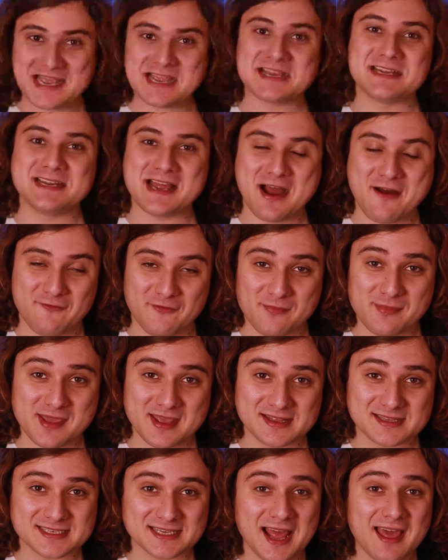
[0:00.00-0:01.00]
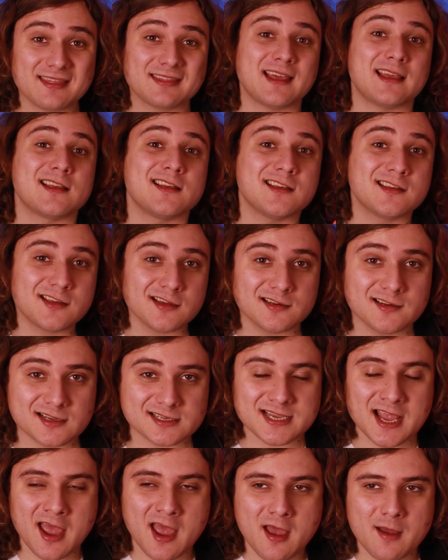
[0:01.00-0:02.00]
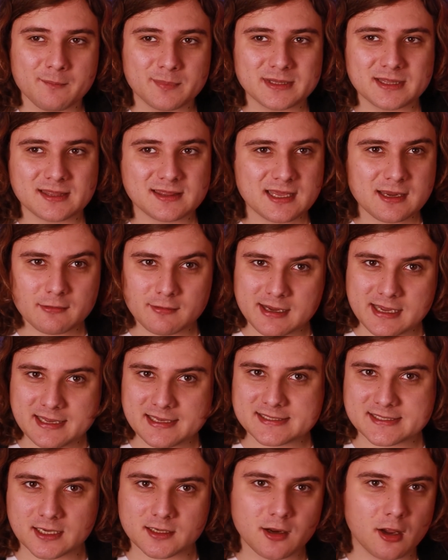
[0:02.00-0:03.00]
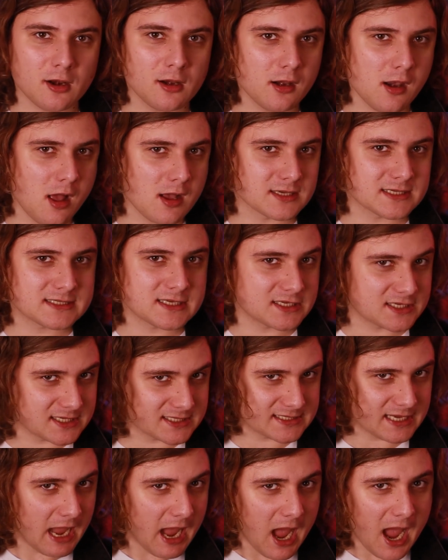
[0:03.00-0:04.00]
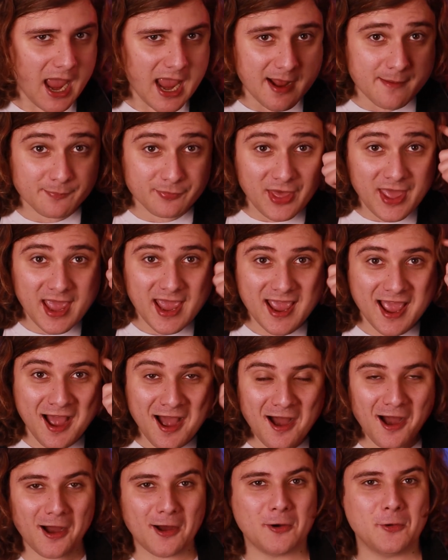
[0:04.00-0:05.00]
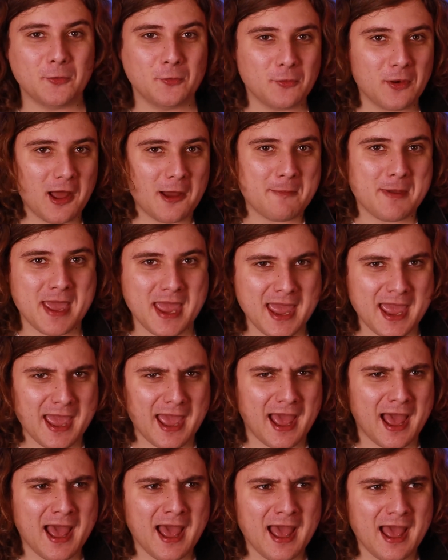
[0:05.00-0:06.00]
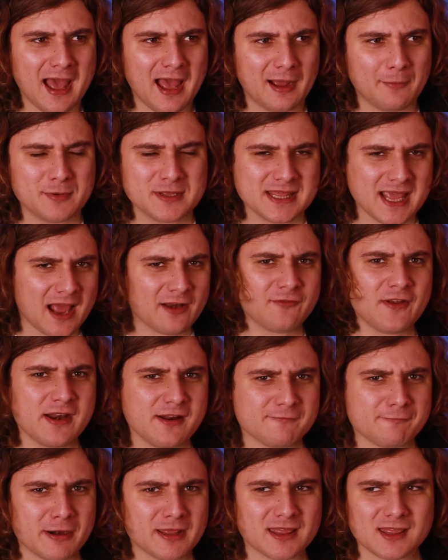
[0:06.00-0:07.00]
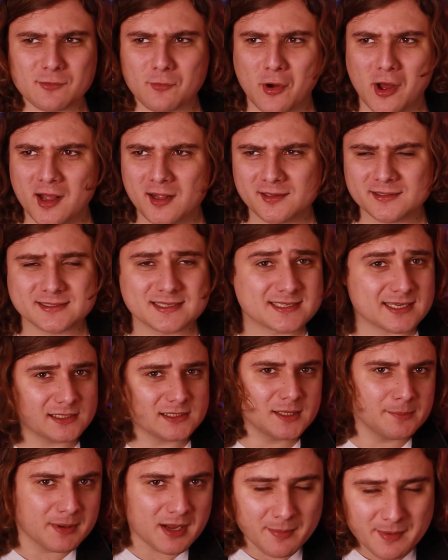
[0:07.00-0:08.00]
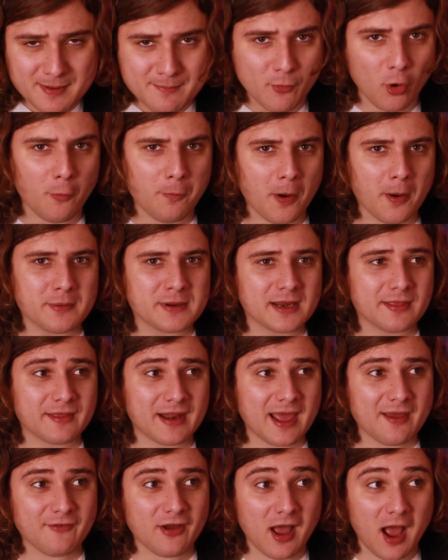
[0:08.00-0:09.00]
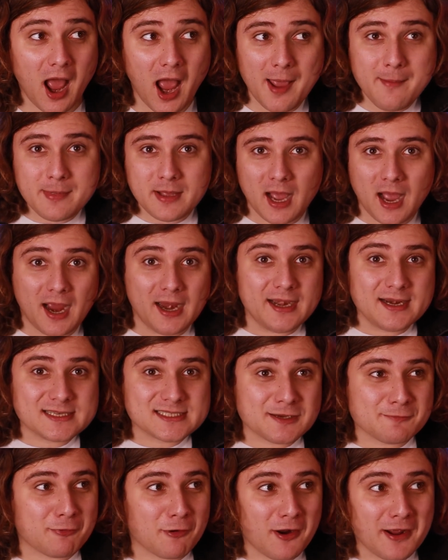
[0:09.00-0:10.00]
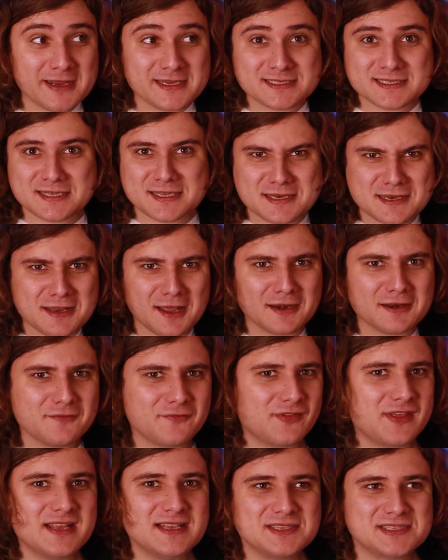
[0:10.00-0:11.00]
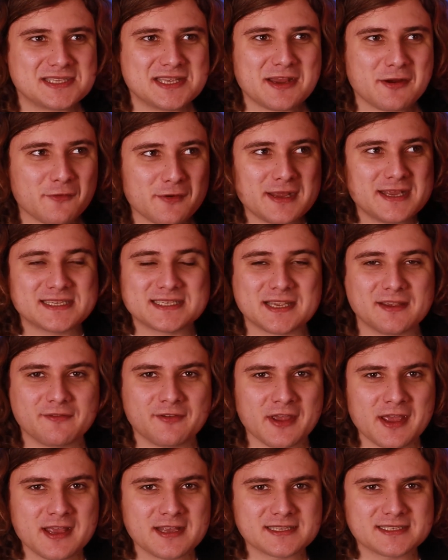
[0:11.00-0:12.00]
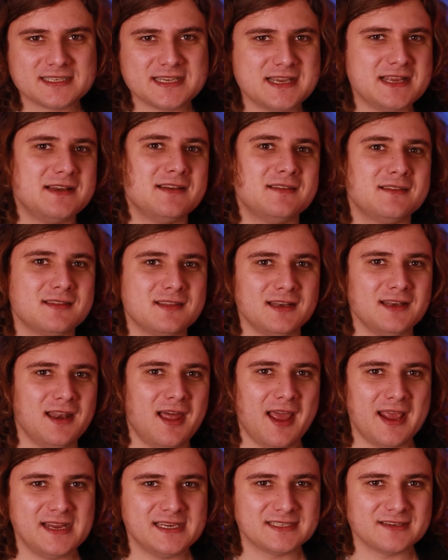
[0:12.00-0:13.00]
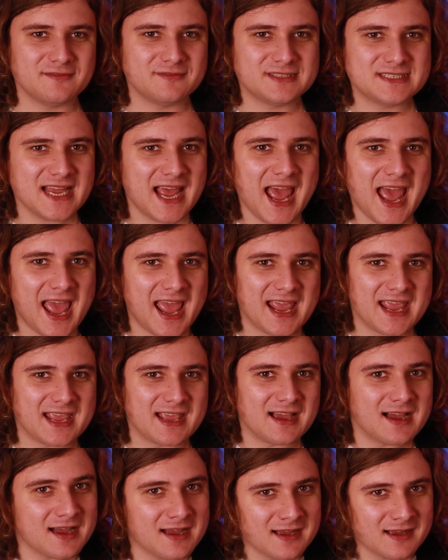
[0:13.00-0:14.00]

taken down from the internet, thank goodness, but the theories are not lost to time, they are all up here. And with the advent of Breath of the Wild and Zelda becoming more popular than ever, I'm kind of surprised that none of these theories have seen the light of day.